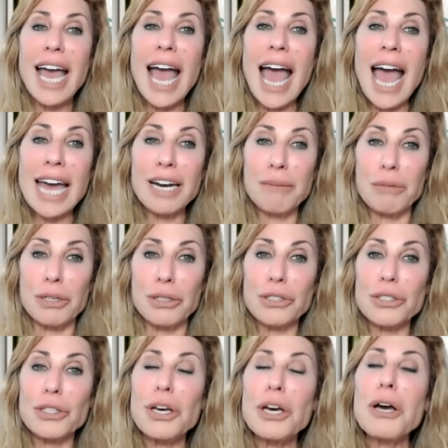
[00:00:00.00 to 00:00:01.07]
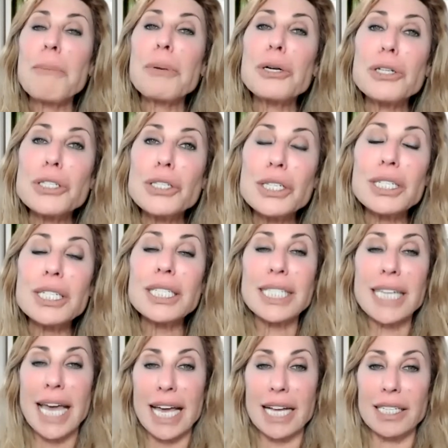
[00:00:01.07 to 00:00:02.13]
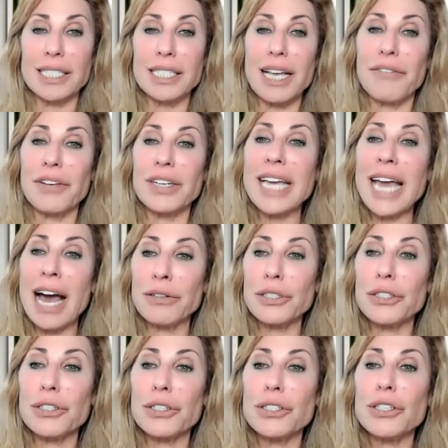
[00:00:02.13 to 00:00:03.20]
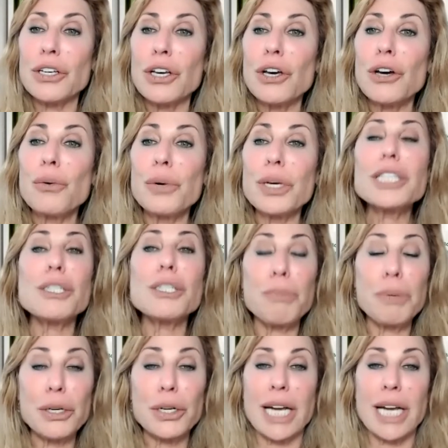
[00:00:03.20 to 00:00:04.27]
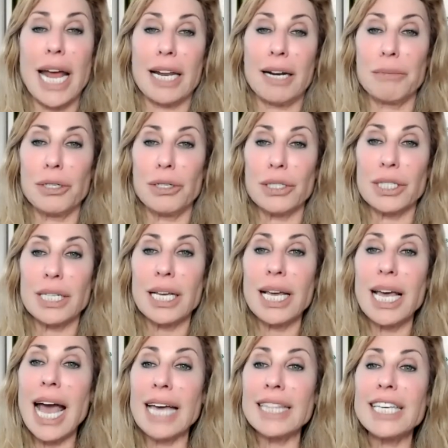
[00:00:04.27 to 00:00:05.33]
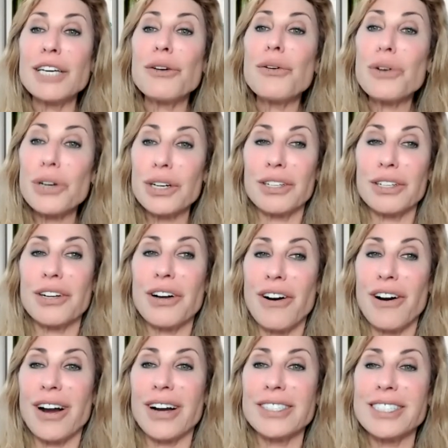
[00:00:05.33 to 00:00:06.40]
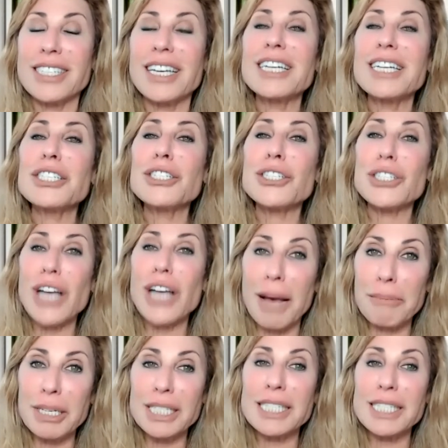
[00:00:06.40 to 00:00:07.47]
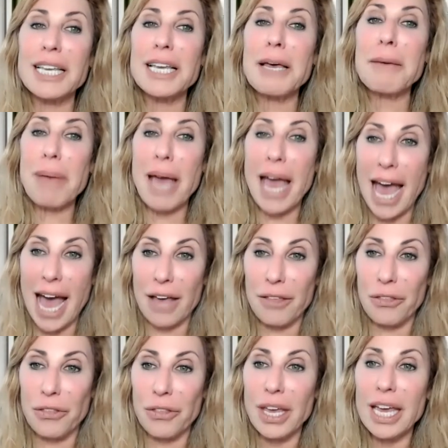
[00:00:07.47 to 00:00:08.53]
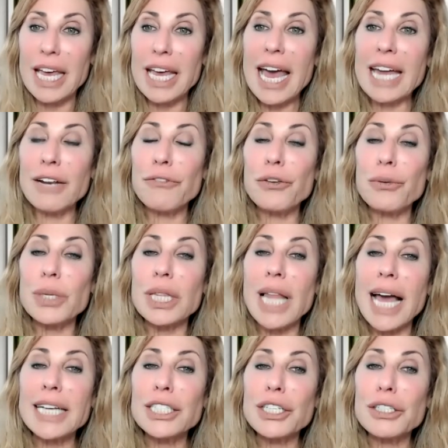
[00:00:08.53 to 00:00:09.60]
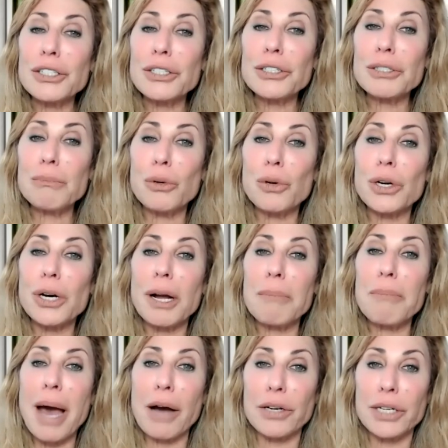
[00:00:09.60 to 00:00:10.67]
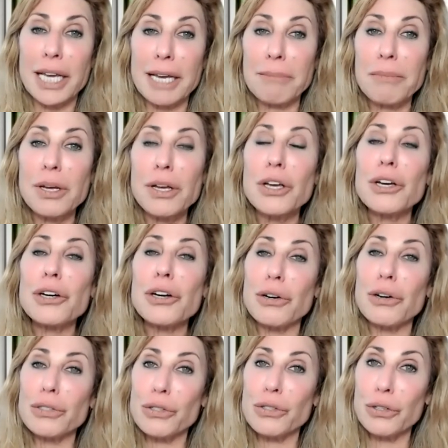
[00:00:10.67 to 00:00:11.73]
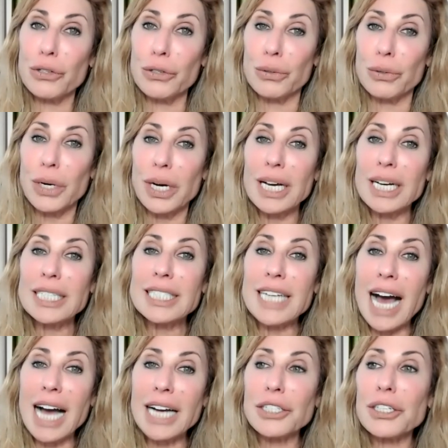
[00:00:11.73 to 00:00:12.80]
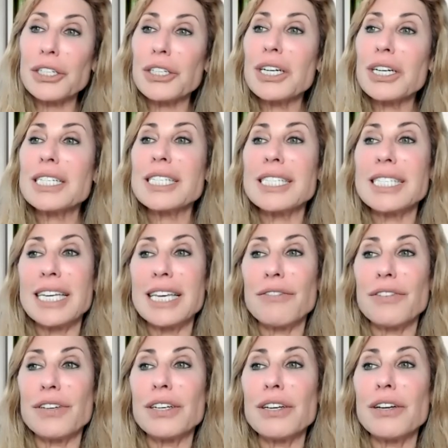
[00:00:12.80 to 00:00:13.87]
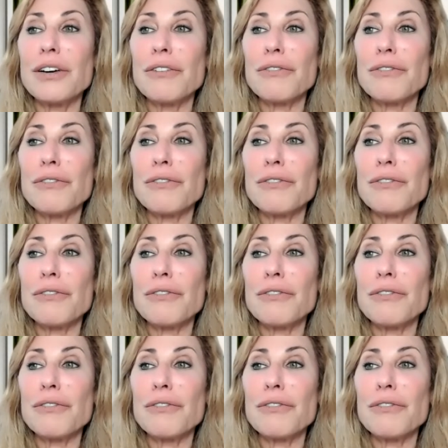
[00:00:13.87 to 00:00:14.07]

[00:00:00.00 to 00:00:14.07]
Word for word: Animals Personal Tales of Encounters with Spirit Animals and the Oracle Cards Shaman's Path. And if you would like to learn more about him, go to drstevenfarmer.com.